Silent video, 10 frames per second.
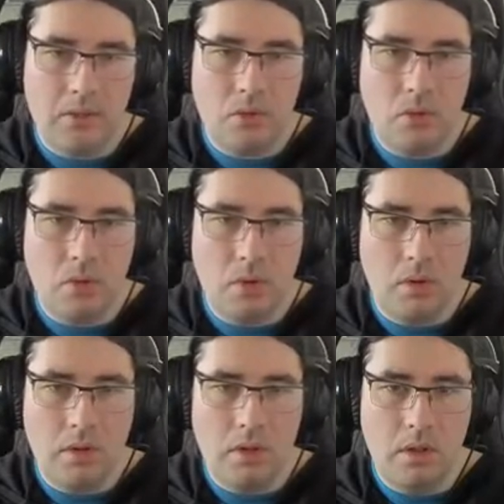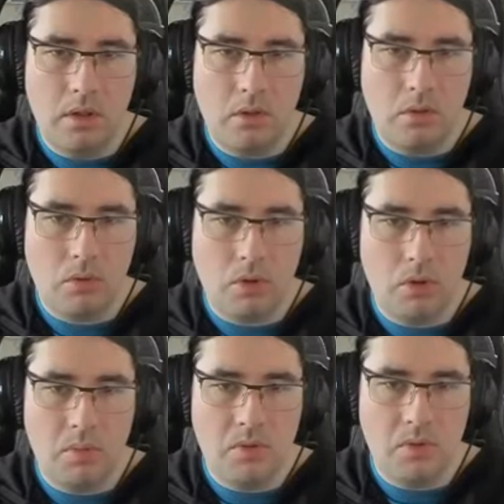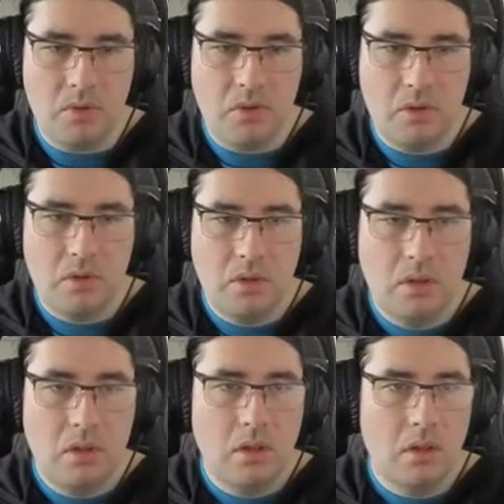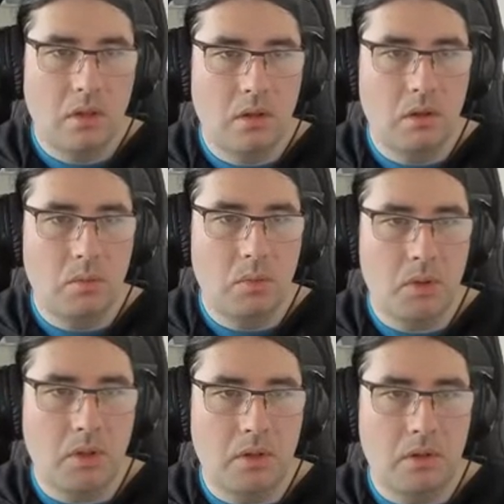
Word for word: to the crew commons. I'll uh, put the